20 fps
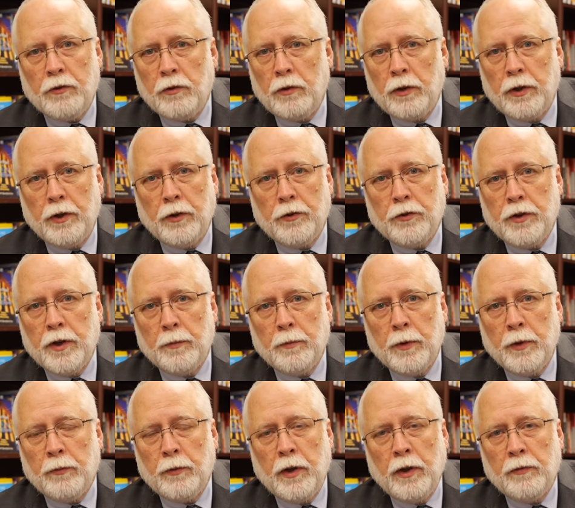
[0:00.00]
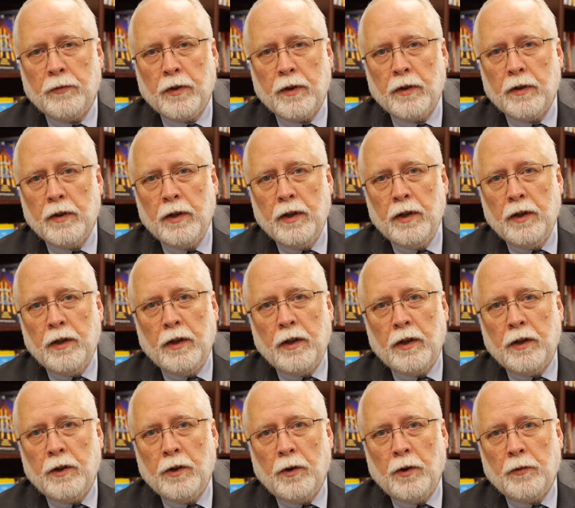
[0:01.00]
leadership. If the
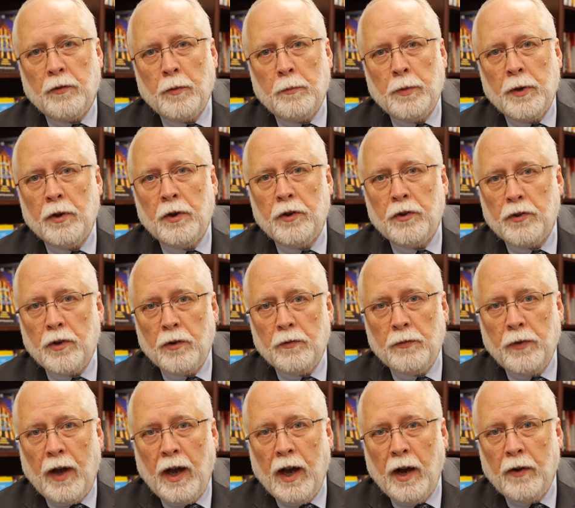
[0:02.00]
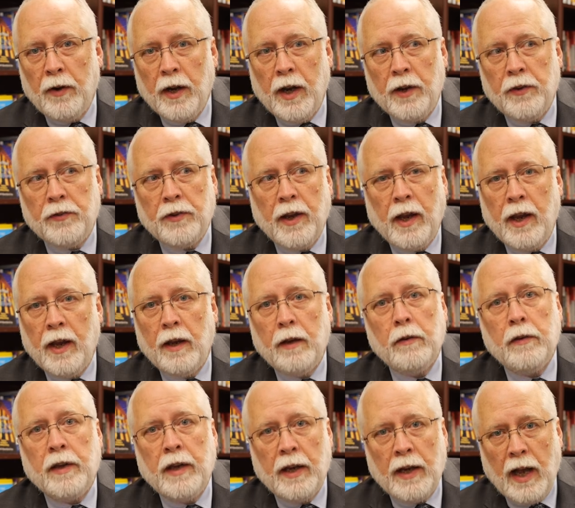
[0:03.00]
building's on fire and I say,
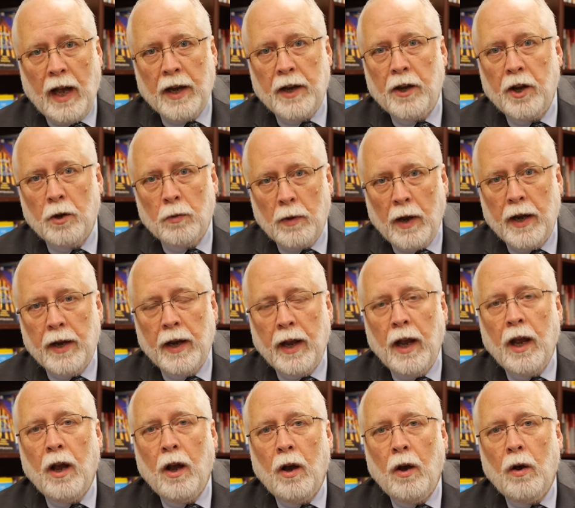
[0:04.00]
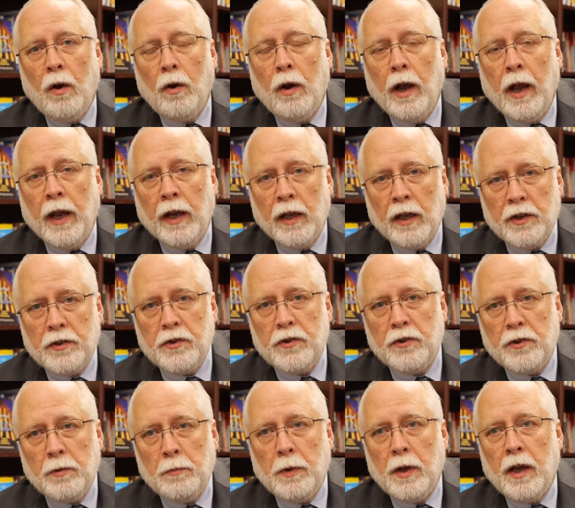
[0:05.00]
get out of here right now and listen
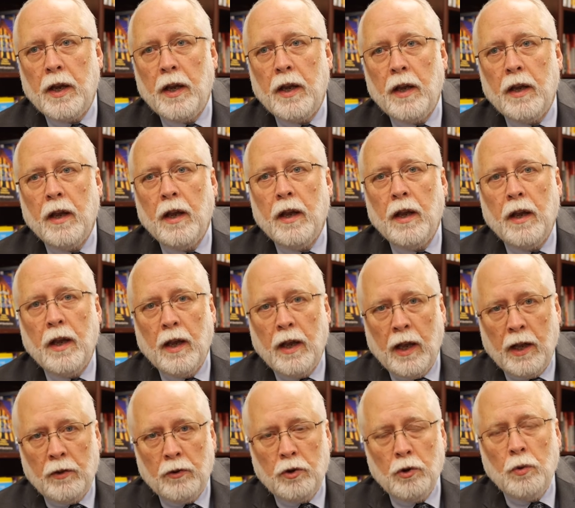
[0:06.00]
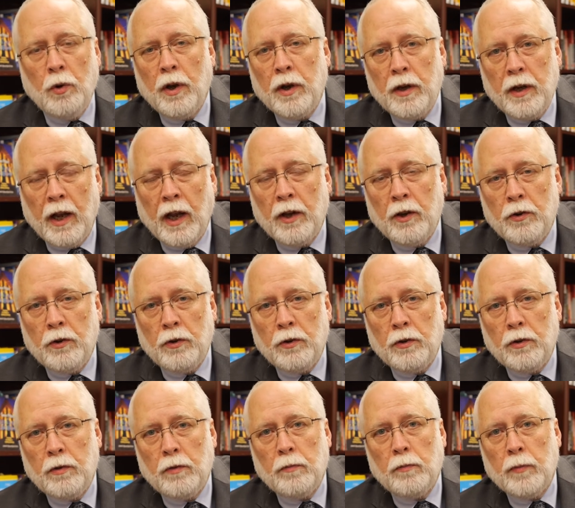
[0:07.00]
to me and do it,
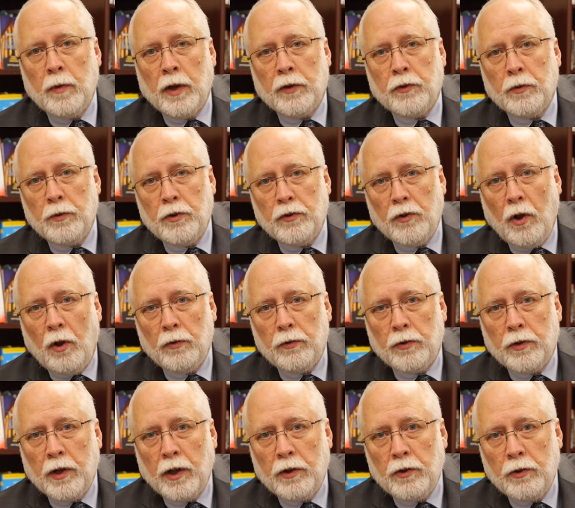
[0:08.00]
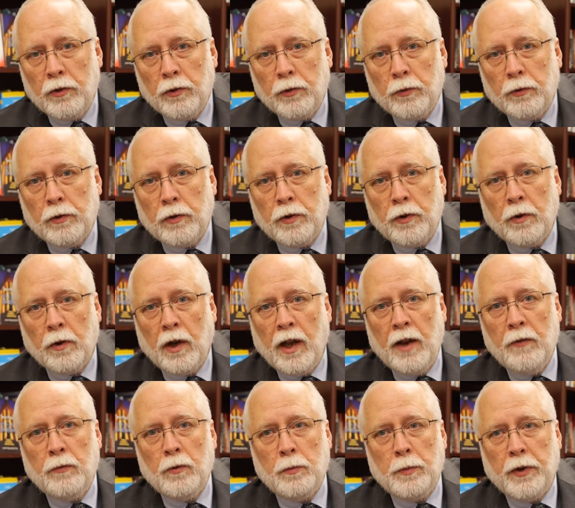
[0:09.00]
and as a result, your
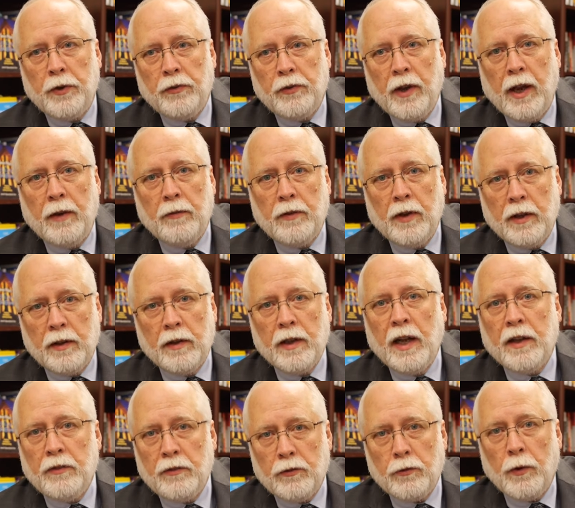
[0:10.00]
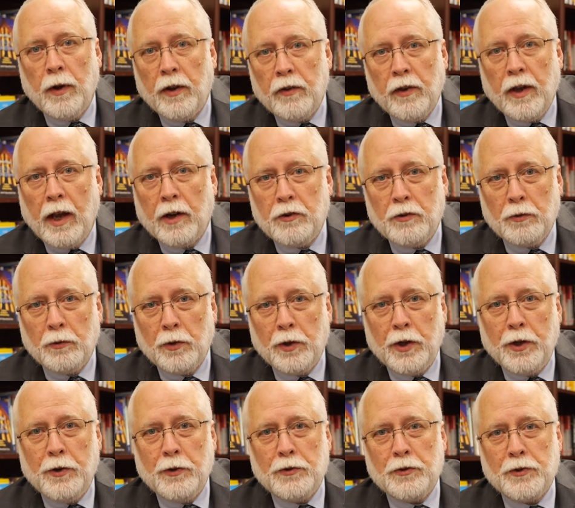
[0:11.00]
life will be saved. That's transactional
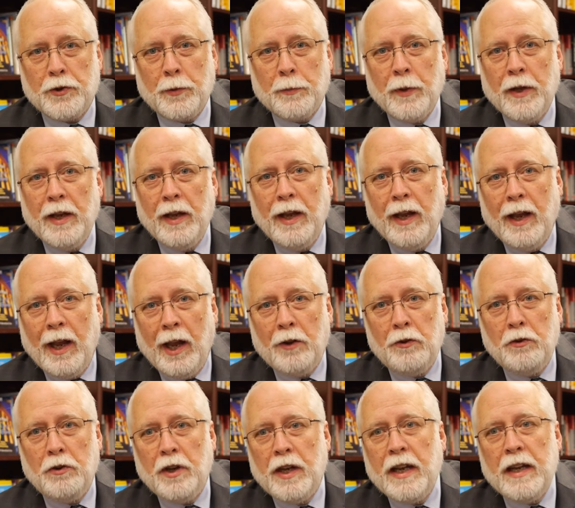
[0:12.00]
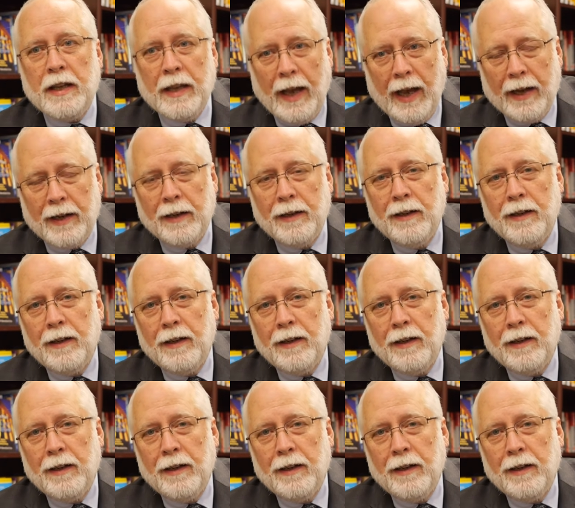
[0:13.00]
leadership, and you need that.